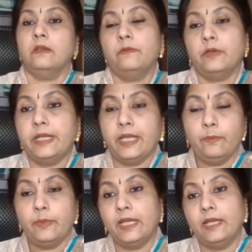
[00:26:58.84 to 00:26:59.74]
For
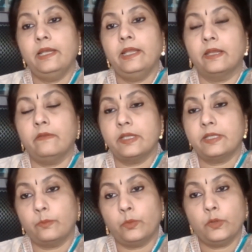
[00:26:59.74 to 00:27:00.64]
deep healing, we are
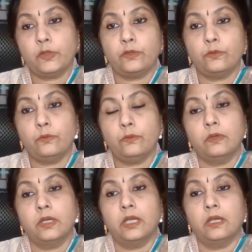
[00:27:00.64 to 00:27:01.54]
supposed to
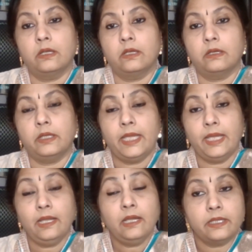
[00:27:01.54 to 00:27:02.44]

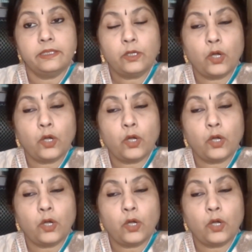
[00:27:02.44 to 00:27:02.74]
heal at the